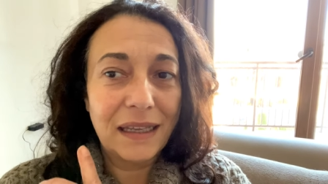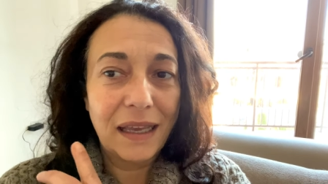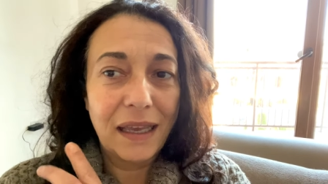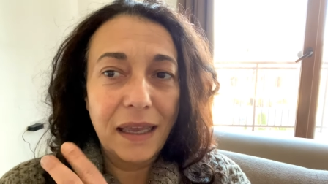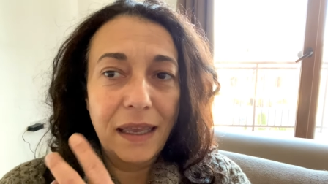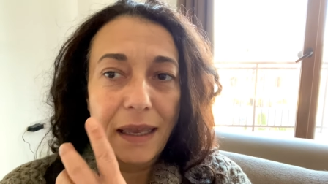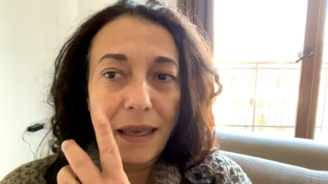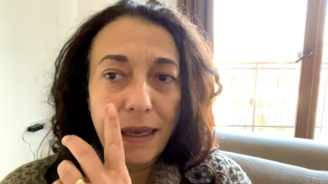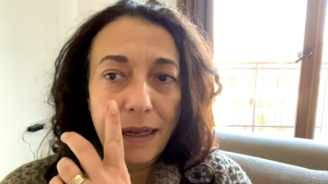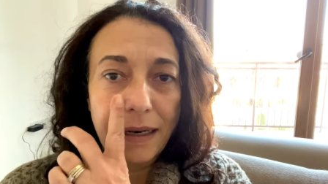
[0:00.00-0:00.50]

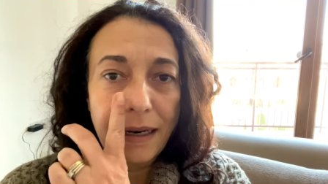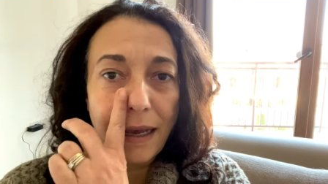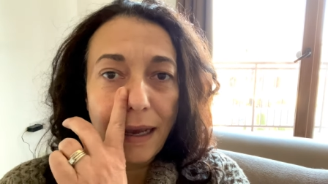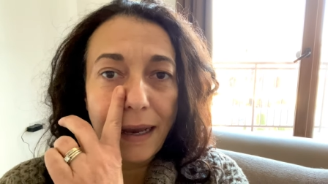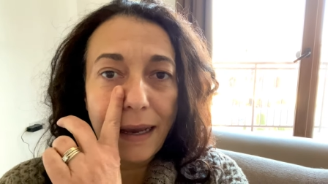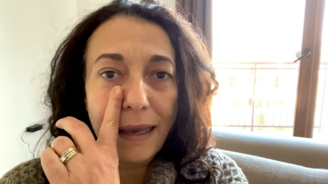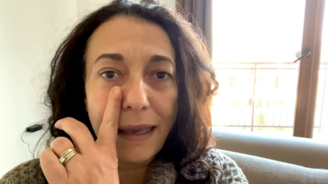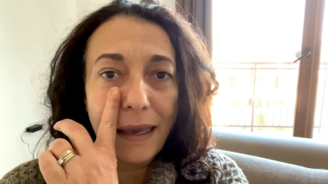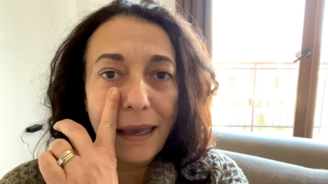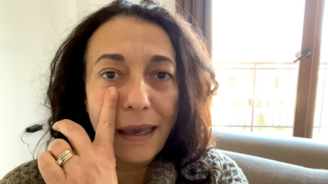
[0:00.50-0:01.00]
and
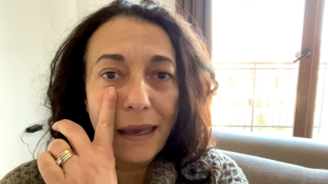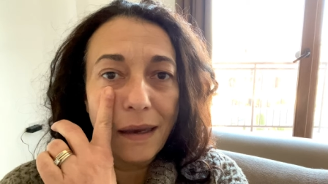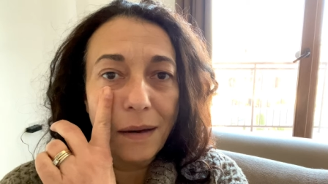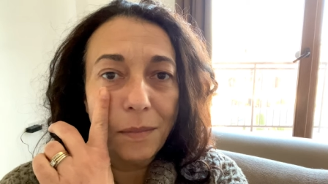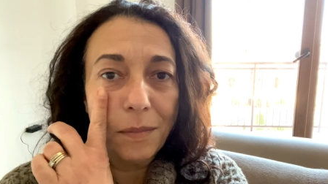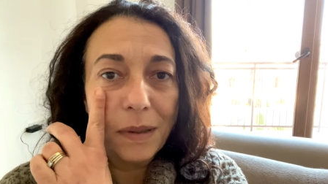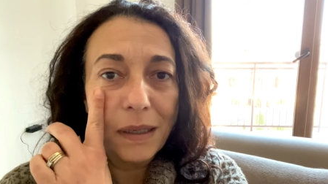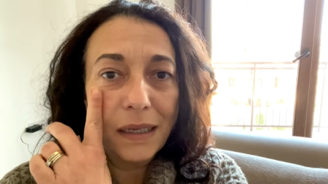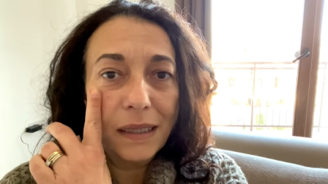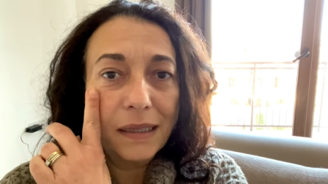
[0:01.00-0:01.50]
I
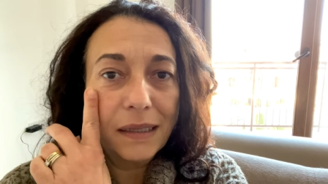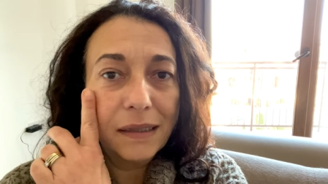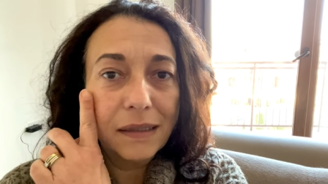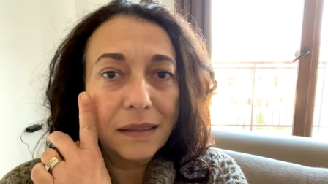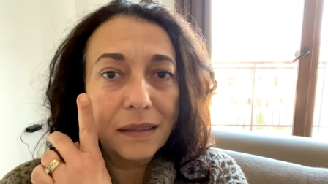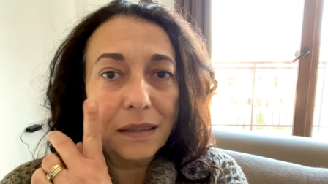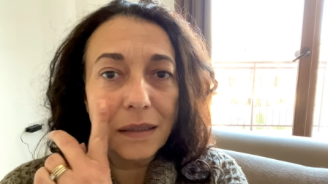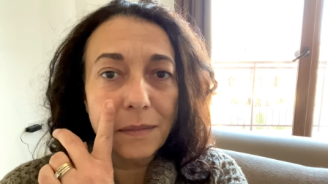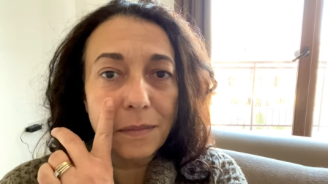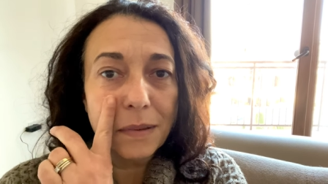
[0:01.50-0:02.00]
am a
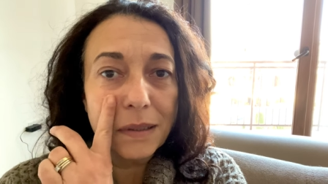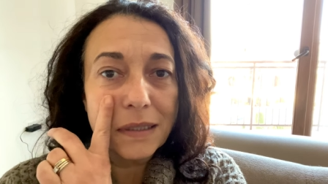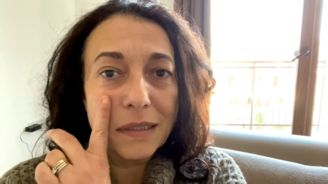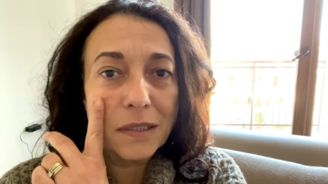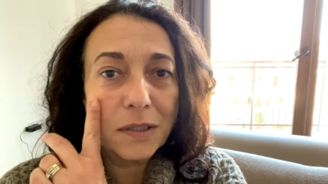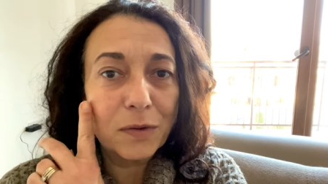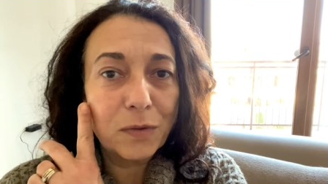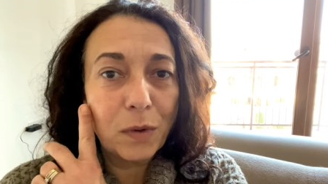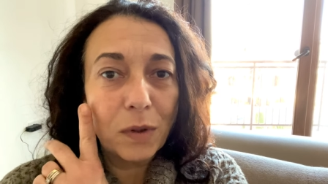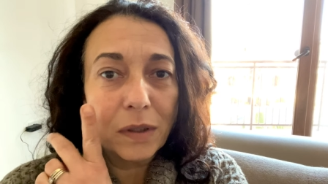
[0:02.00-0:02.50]
little bit
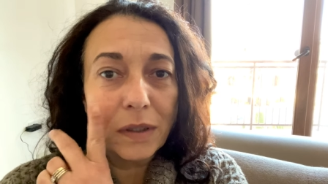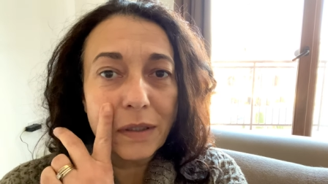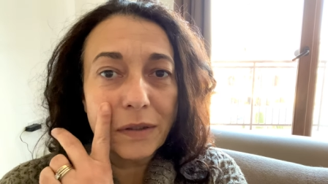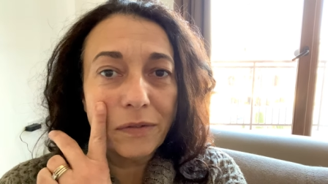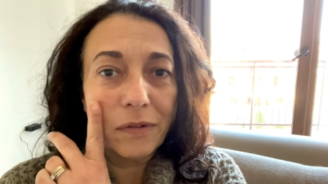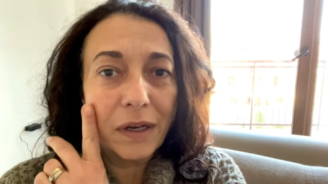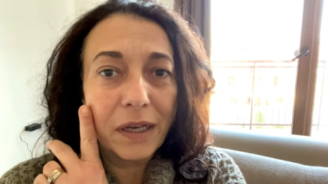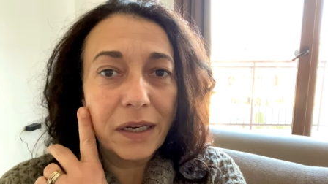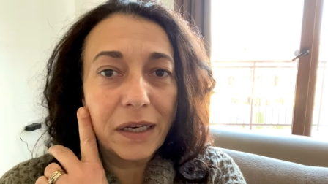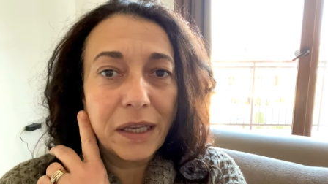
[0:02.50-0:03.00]
swollen
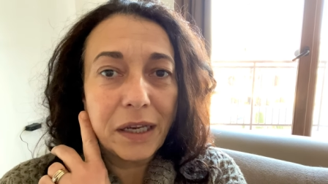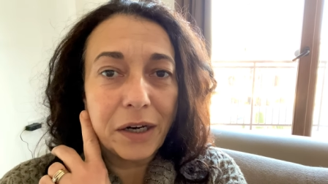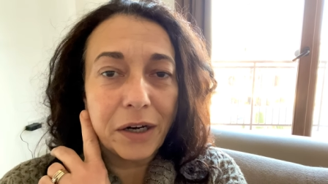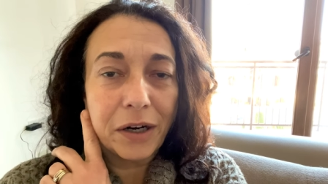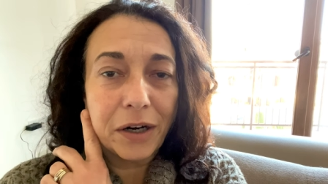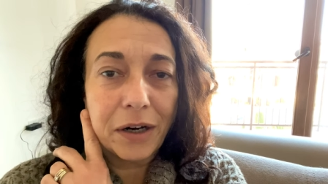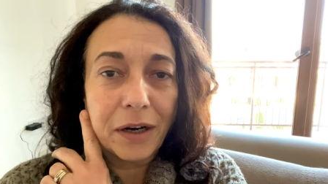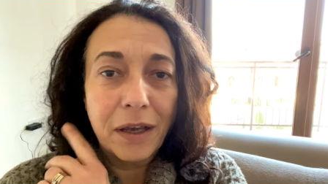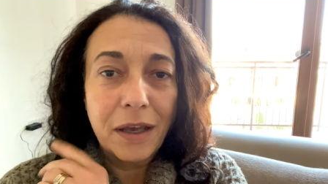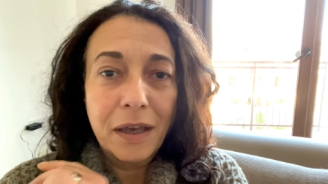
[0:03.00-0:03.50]
right here,
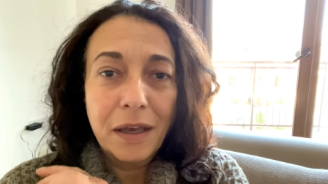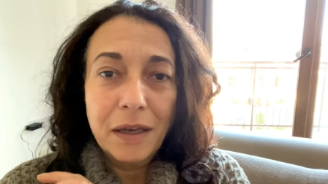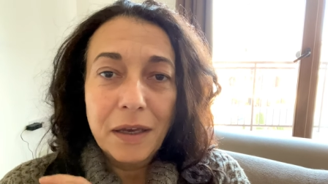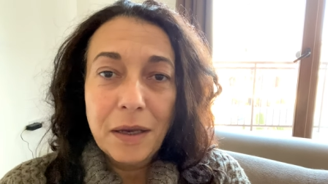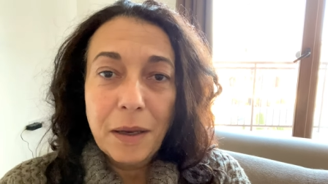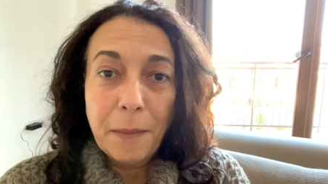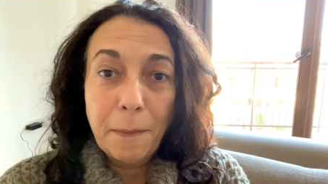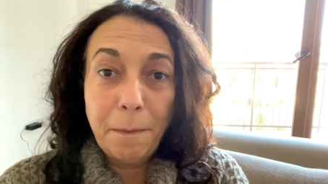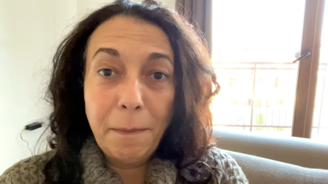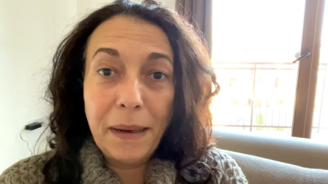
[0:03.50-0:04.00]

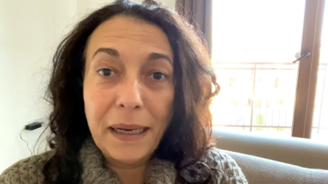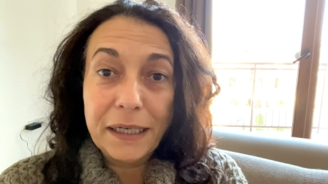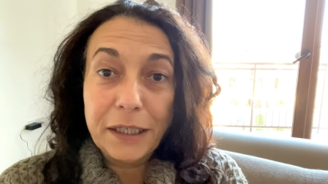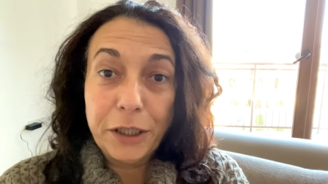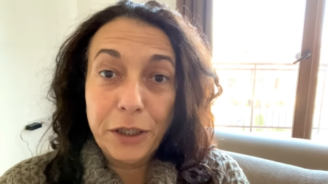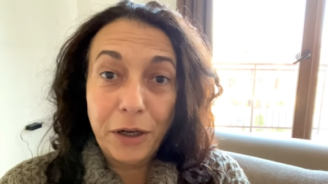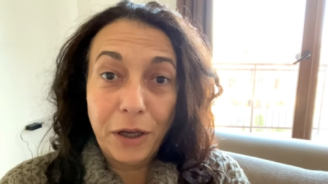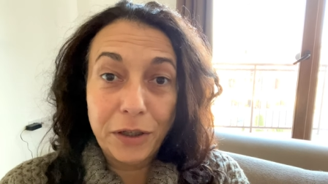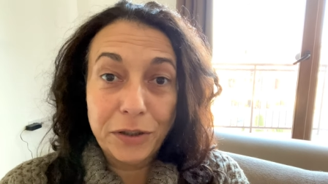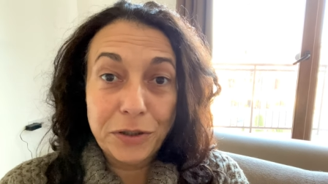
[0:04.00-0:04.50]
but
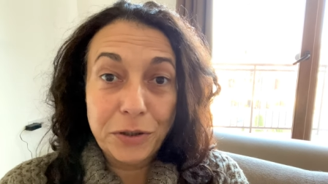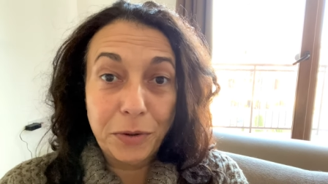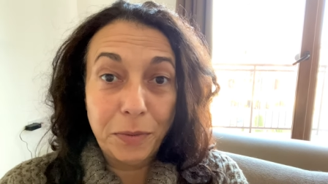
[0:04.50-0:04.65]
not too